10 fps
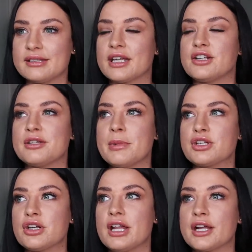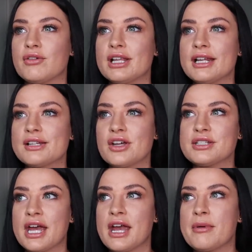And I can just imagine like a really nice hot
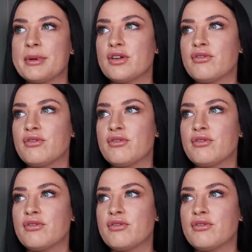day, maybe at the